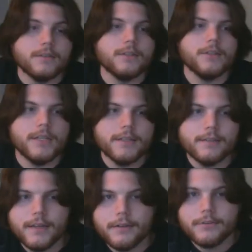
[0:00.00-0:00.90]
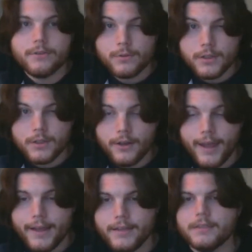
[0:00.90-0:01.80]
so the next thing I sort of want to look
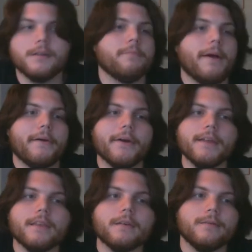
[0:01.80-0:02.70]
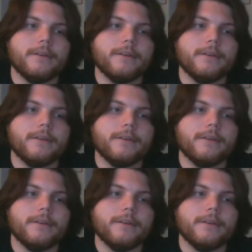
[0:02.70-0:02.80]
at is comparing the